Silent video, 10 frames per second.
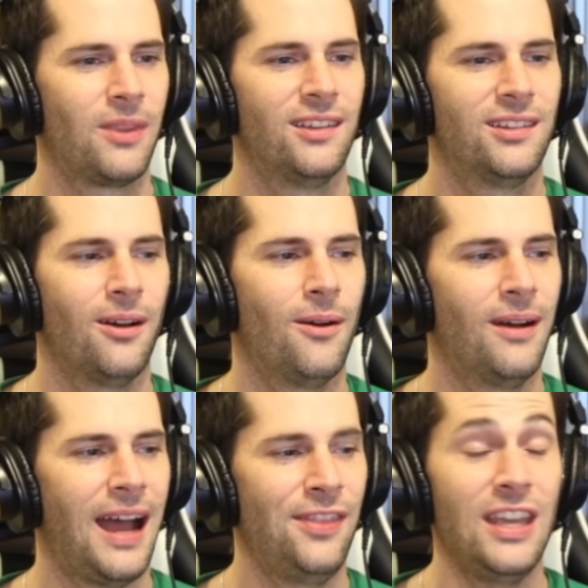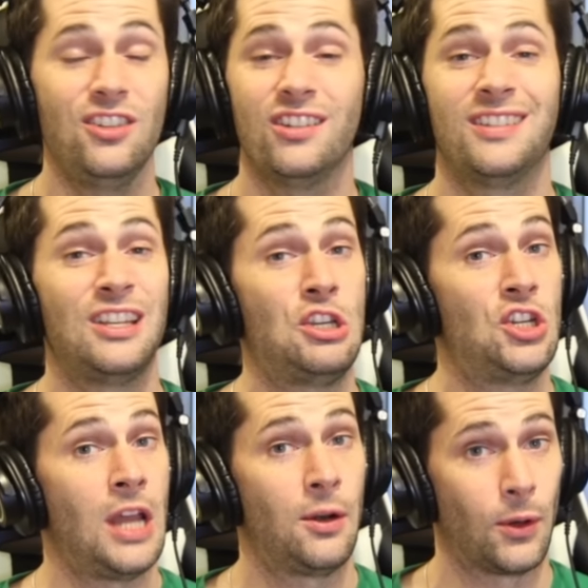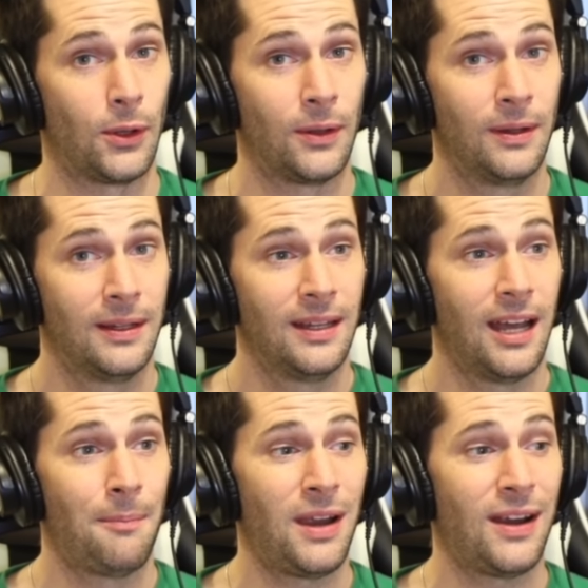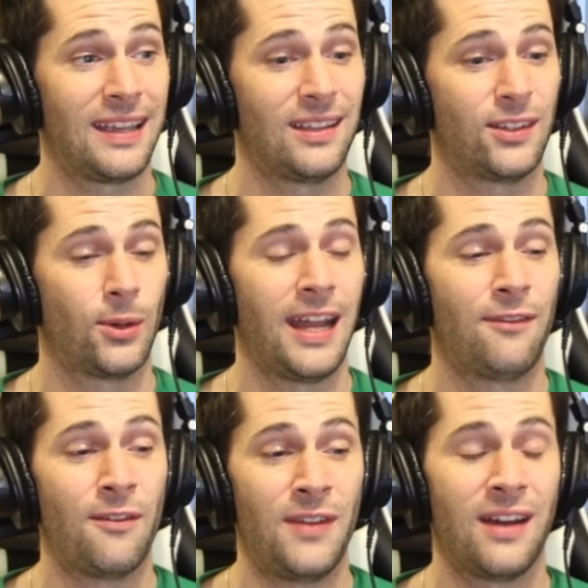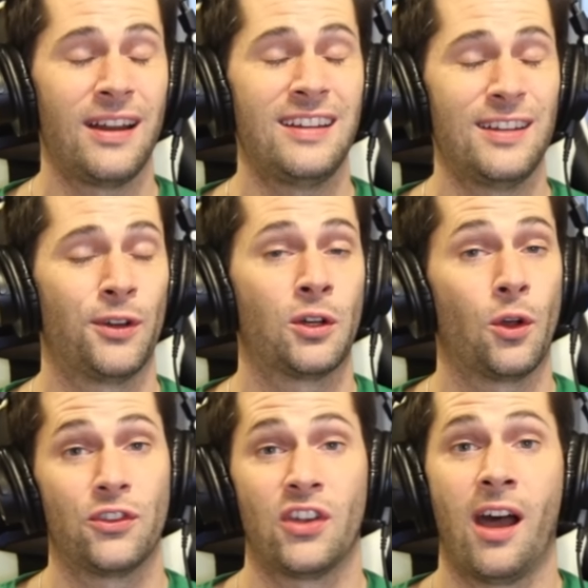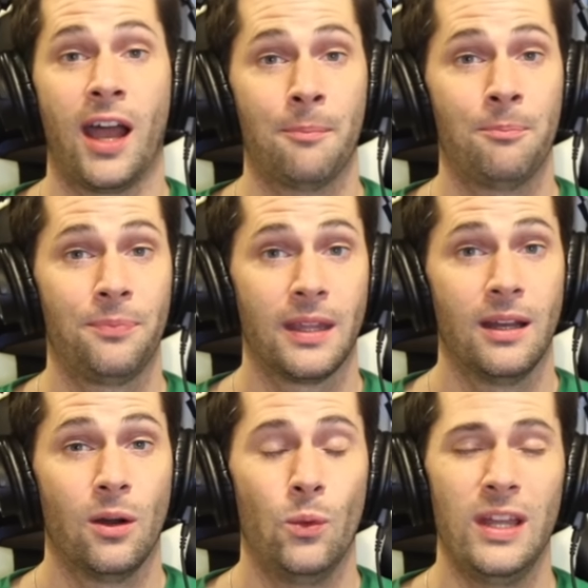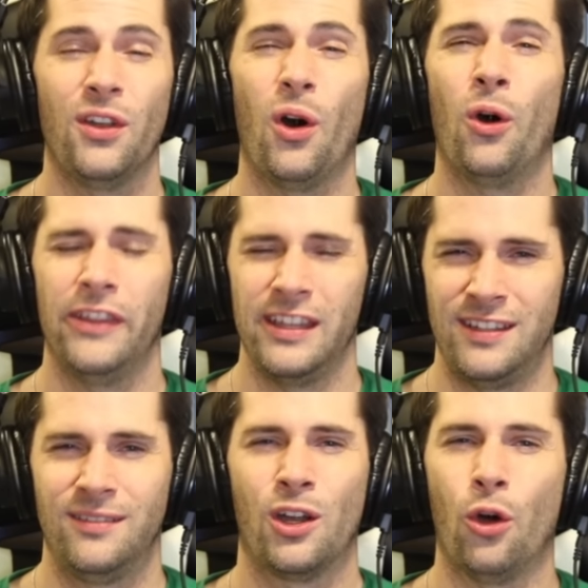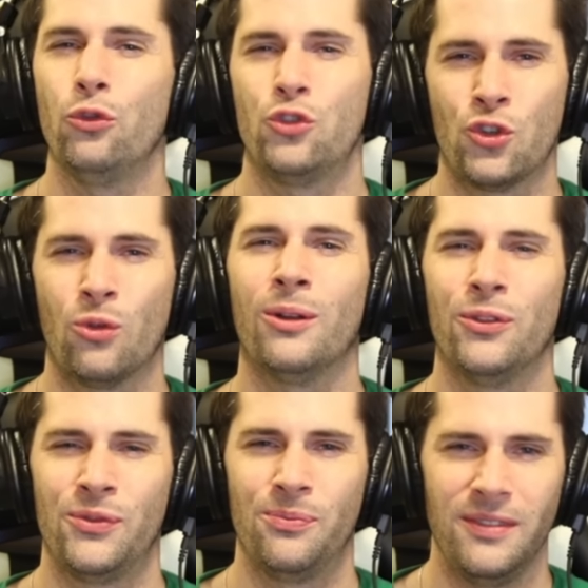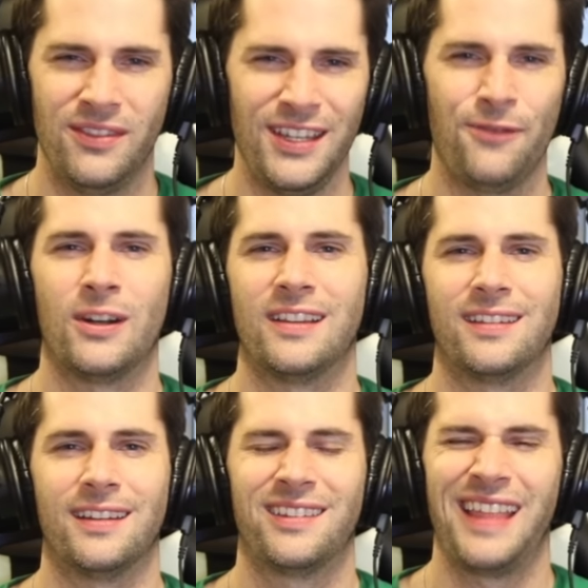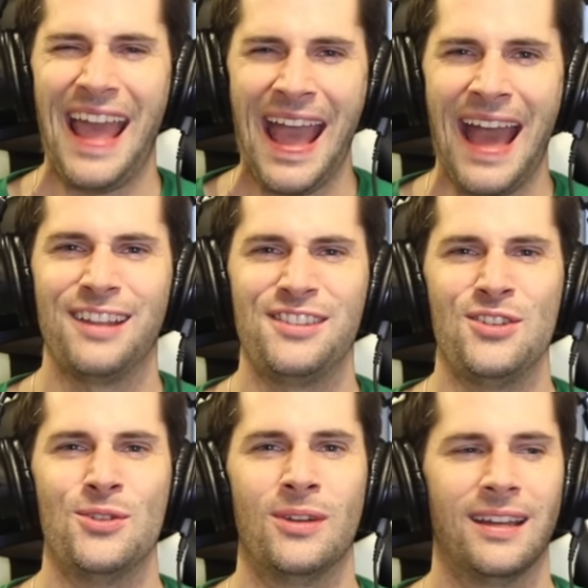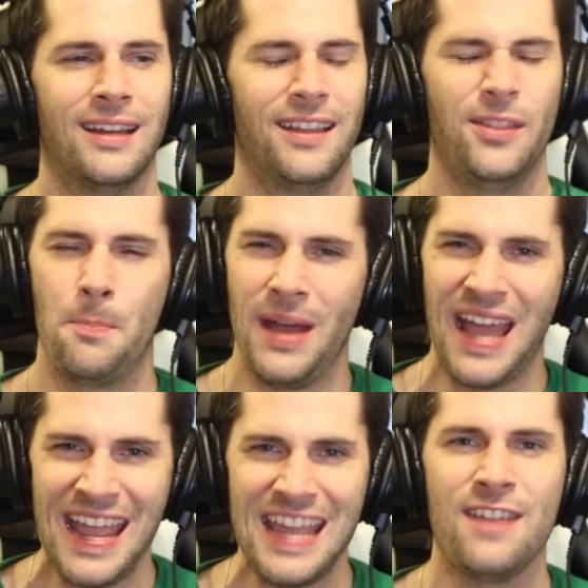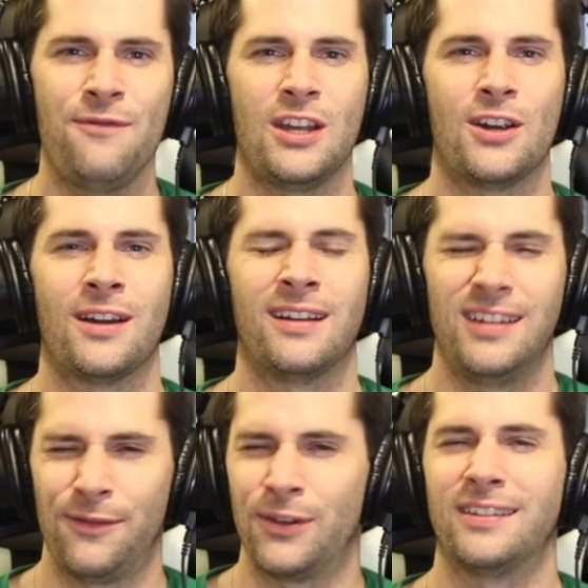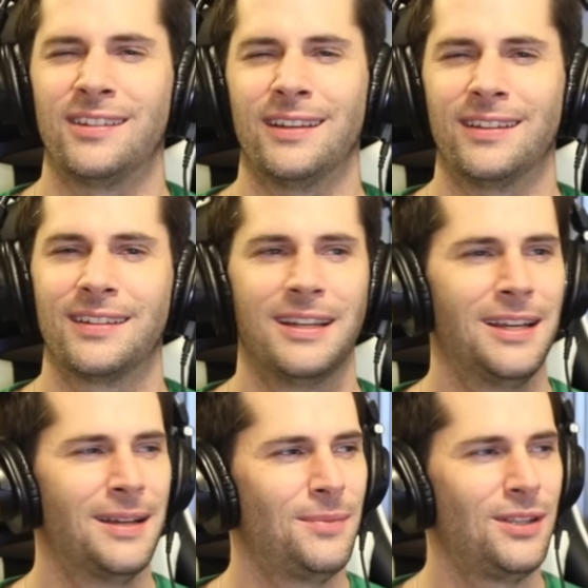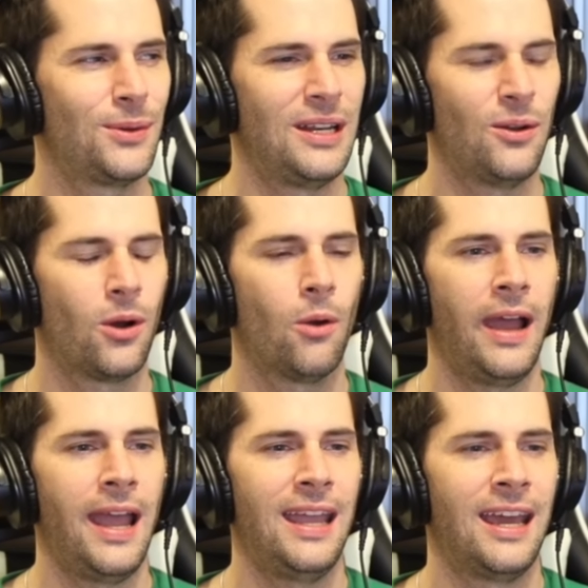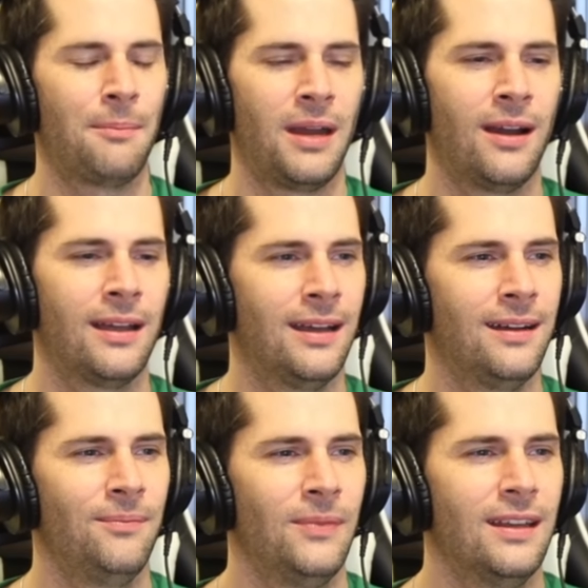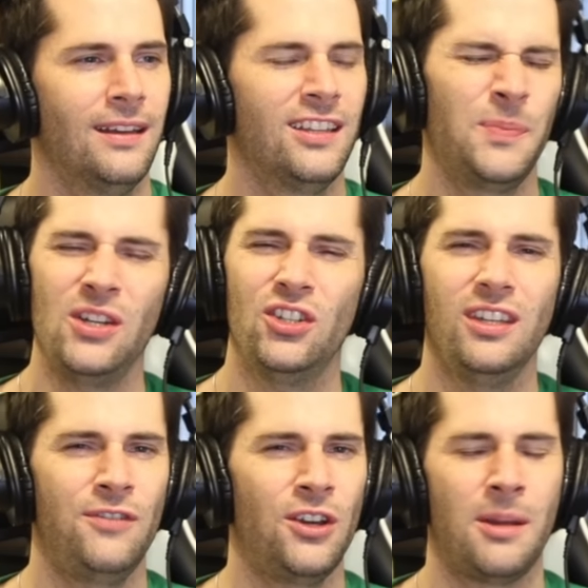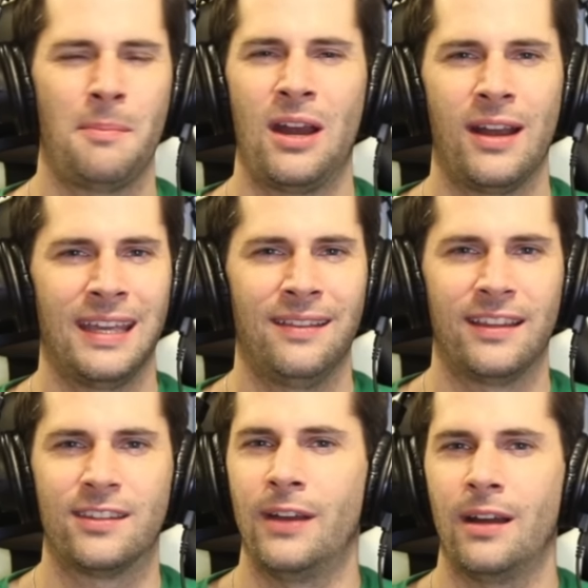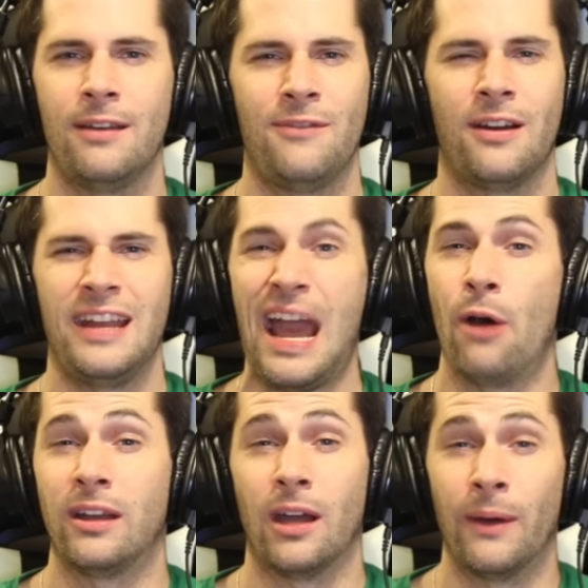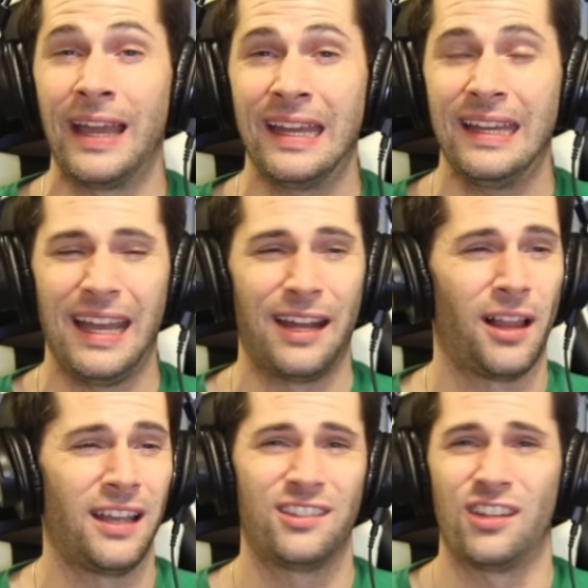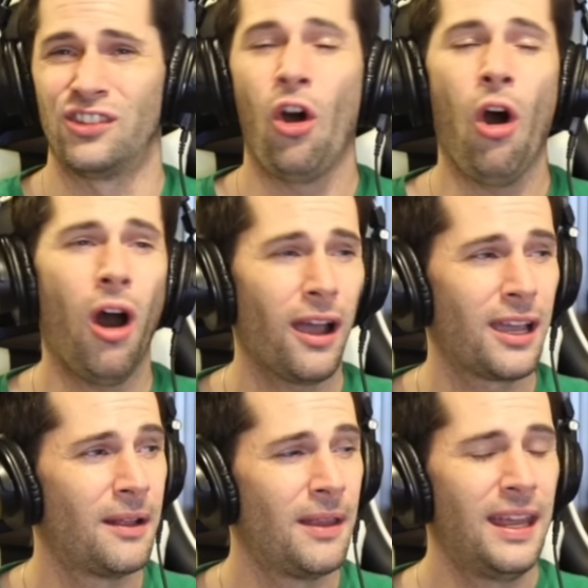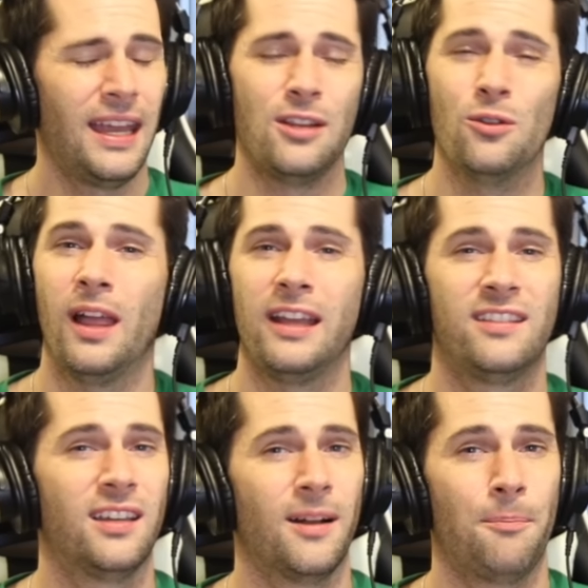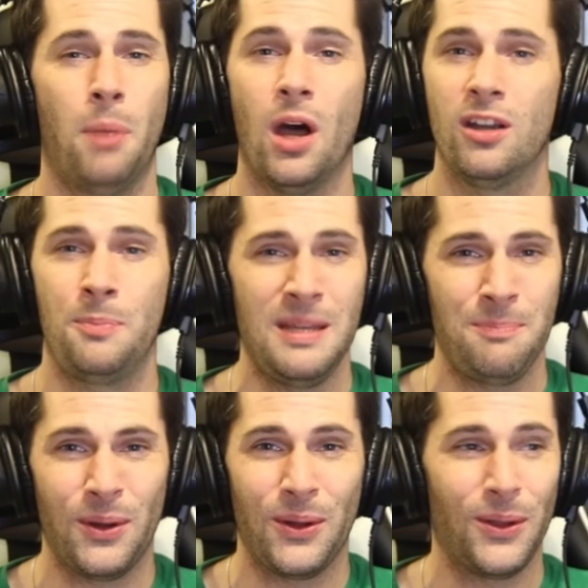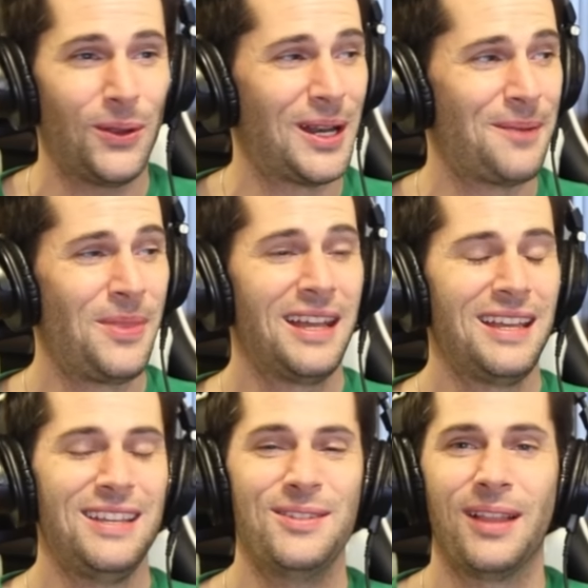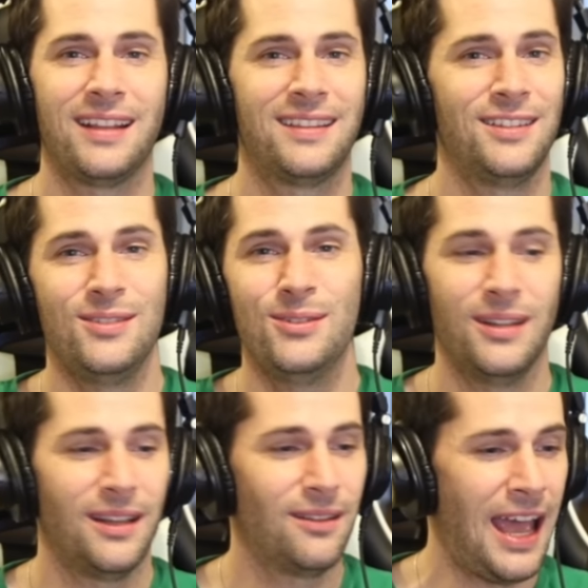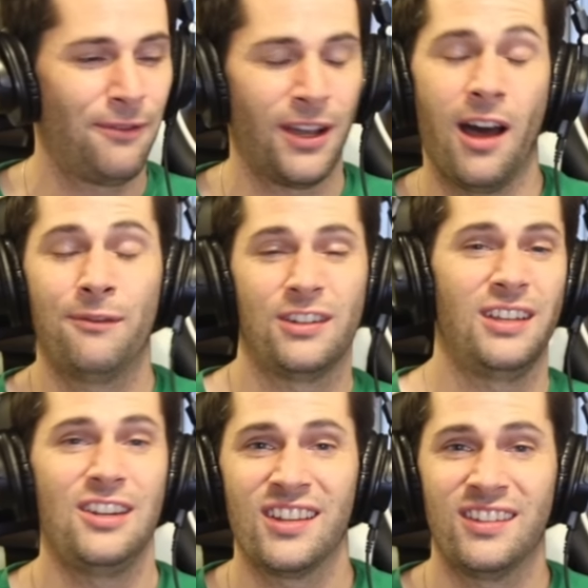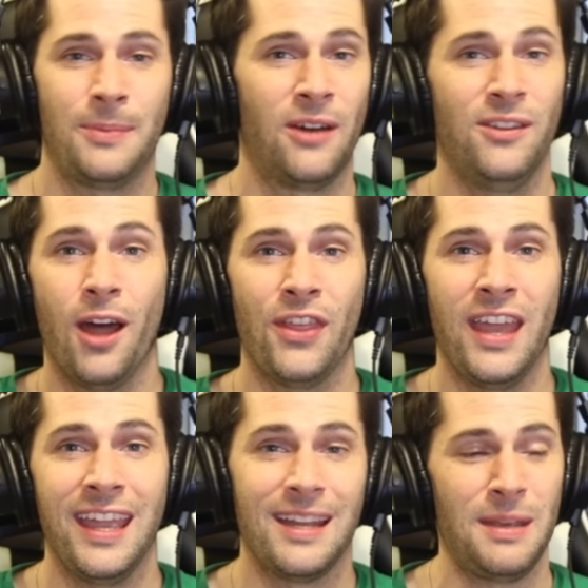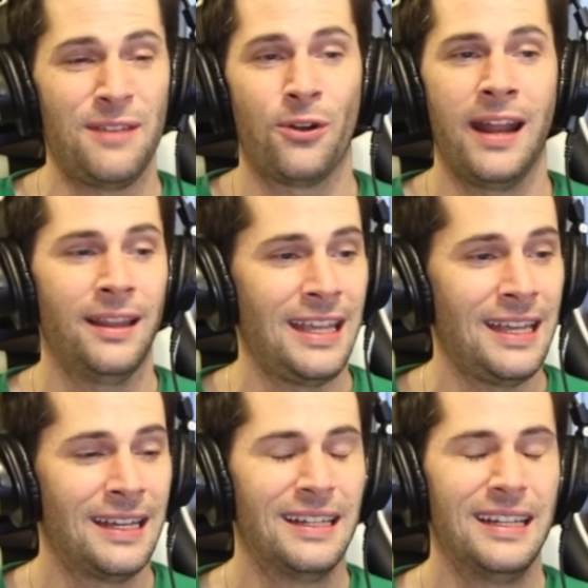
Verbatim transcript: So I think just in general, Americans would have a very difficult time with all the cultural differences, the attitude, the behavior differences between Norway and America, especially if you're an American that's very, very outgoing and likes to talk, and you like to bug people, and you like to have conversations about nothing and be friendly.